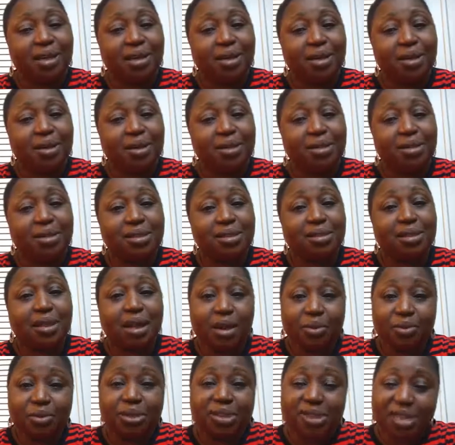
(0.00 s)
because
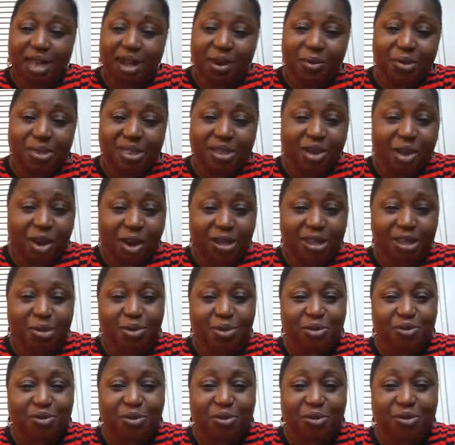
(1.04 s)
I was in the
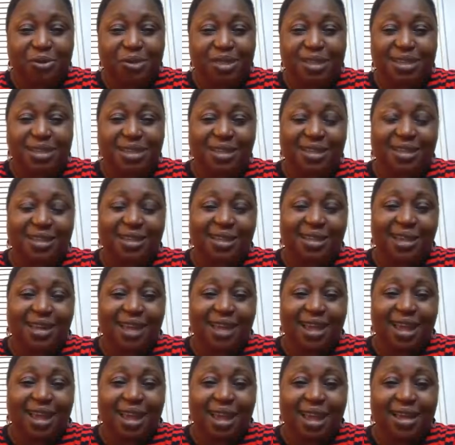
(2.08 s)
hospital for a reason,
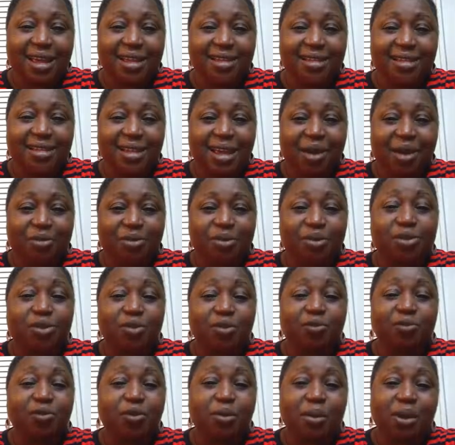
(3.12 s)
and I was just
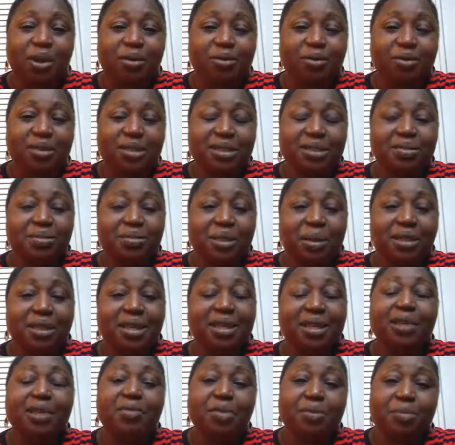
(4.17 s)
overwhelmed. But
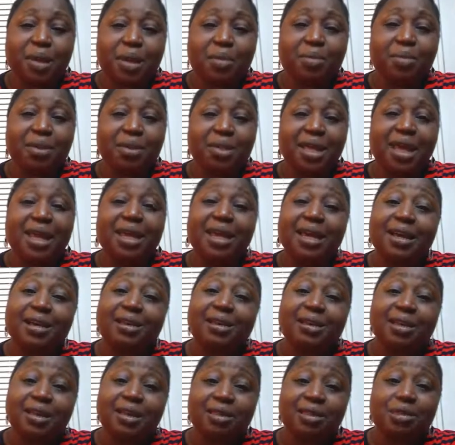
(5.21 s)
then I remember that
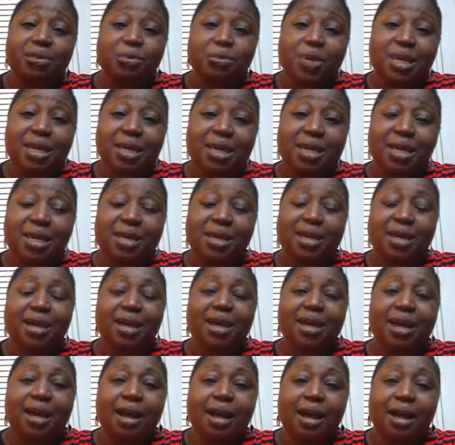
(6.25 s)
earlier in the week,
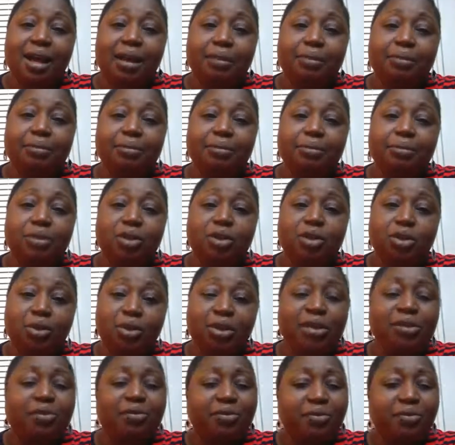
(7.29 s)
during a